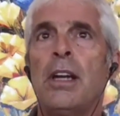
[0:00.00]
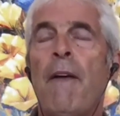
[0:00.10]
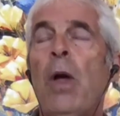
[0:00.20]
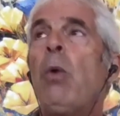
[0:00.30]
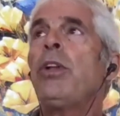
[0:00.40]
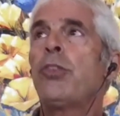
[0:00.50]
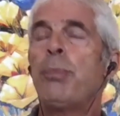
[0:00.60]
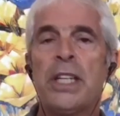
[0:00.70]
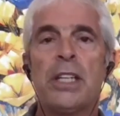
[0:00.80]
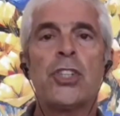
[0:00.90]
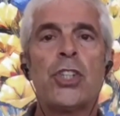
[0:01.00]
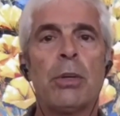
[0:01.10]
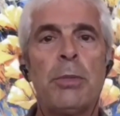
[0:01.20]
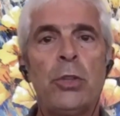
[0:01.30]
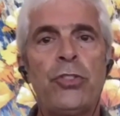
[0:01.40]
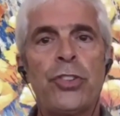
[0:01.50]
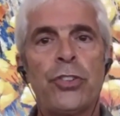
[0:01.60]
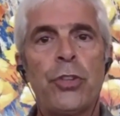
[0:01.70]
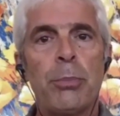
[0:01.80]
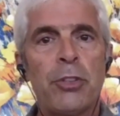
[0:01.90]
Well, it's because your immune
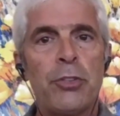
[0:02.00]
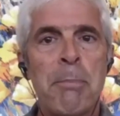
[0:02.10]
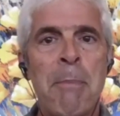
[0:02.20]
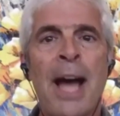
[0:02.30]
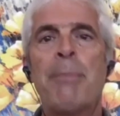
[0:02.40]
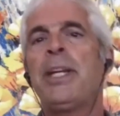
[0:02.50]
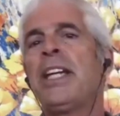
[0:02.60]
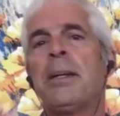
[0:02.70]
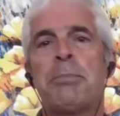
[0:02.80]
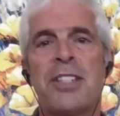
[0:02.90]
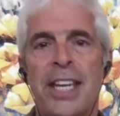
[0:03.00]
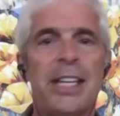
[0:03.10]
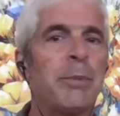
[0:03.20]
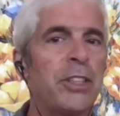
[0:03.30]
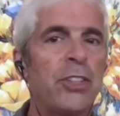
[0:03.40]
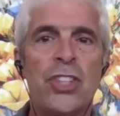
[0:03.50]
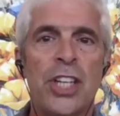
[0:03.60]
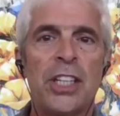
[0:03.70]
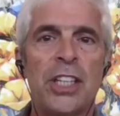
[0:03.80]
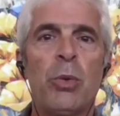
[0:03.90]
system is mopping up damage,
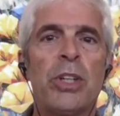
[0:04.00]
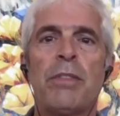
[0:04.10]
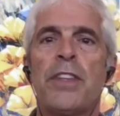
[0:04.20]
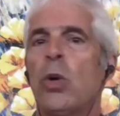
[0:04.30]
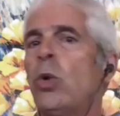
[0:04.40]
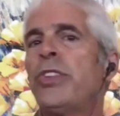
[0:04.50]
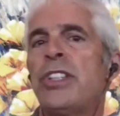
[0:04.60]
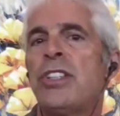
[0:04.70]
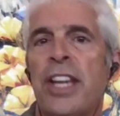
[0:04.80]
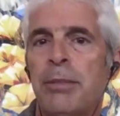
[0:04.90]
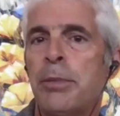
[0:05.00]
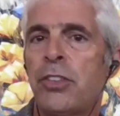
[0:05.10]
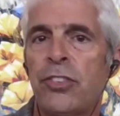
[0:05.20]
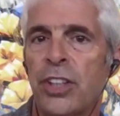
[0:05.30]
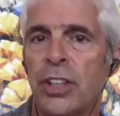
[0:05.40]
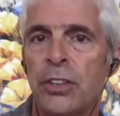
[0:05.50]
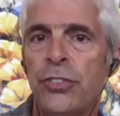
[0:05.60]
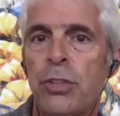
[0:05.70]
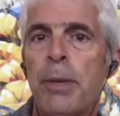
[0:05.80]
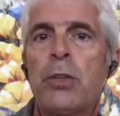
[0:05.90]
getting rid of the old and damaged cells
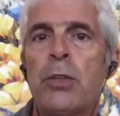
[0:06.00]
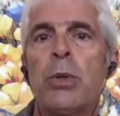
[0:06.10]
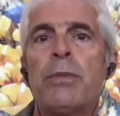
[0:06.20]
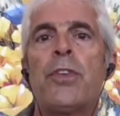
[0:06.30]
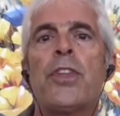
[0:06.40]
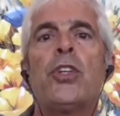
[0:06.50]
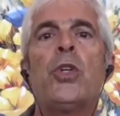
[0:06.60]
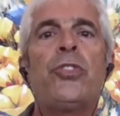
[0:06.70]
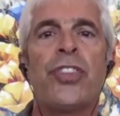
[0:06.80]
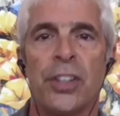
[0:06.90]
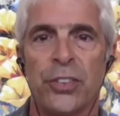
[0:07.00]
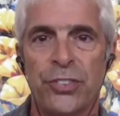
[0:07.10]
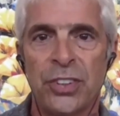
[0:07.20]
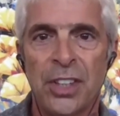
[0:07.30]
to make room for the new cells.